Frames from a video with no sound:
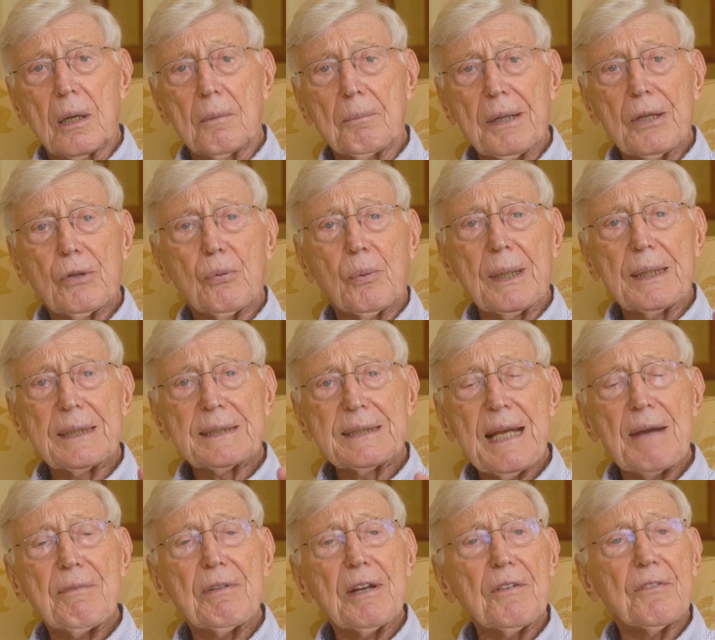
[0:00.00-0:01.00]
between
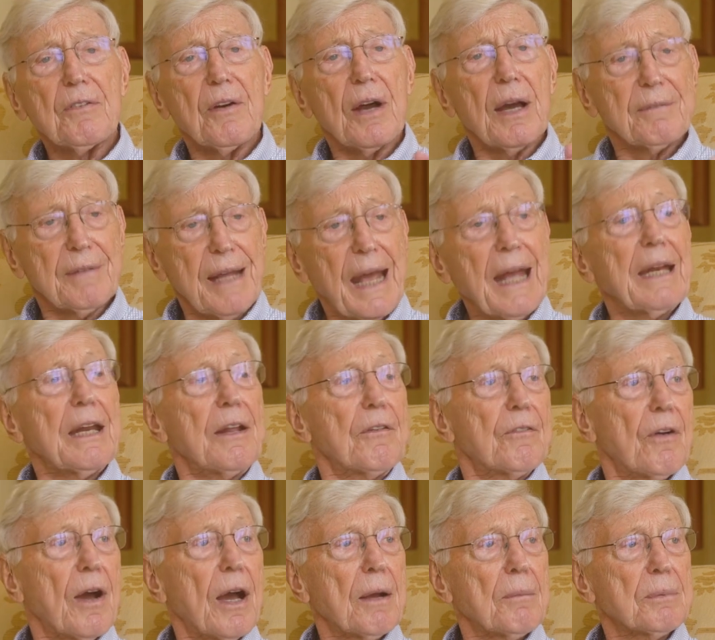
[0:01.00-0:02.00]
75 to
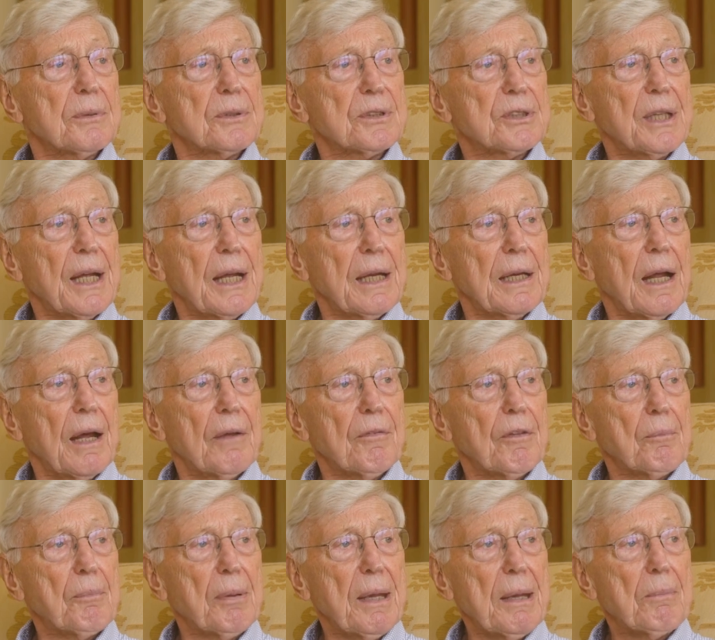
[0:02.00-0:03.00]
85% of
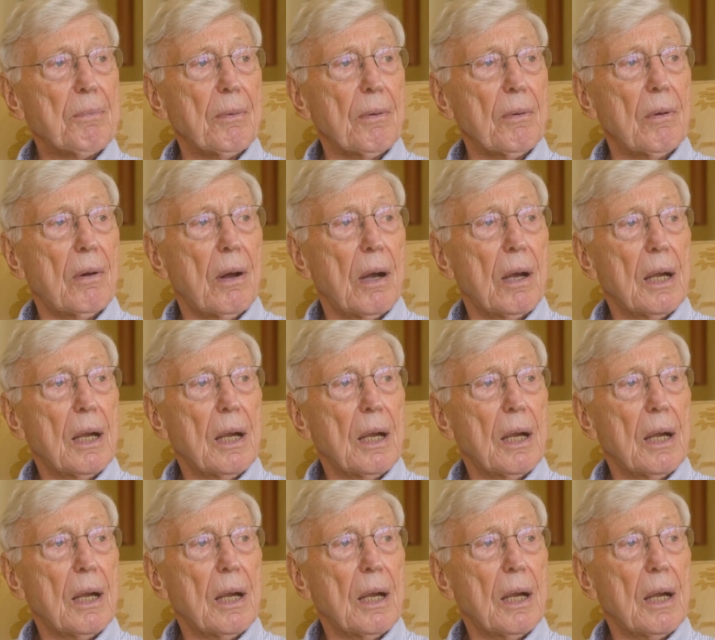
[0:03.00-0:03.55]
the people